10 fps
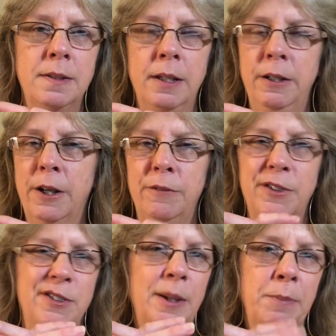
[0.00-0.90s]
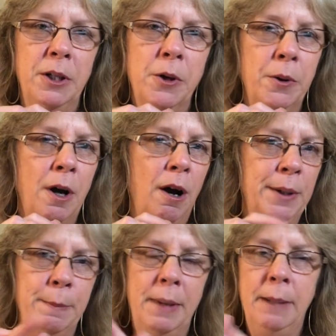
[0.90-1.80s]
If there's something going
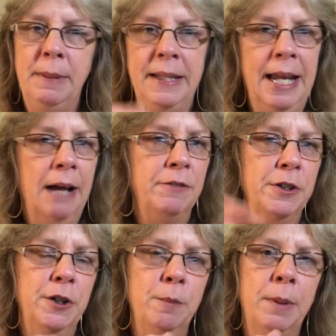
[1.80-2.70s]
on, it may be the afternoon,